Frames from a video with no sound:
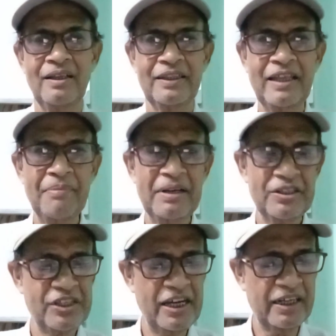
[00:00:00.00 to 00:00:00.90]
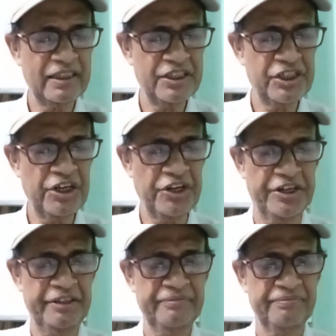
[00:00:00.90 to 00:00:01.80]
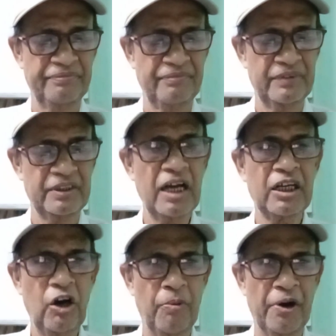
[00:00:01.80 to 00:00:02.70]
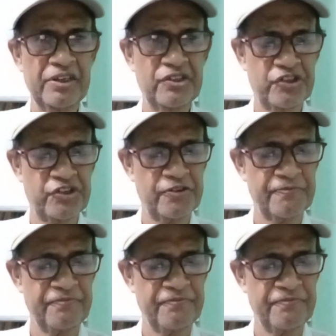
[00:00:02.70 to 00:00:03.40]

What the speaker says: They means here the children, the cowboys,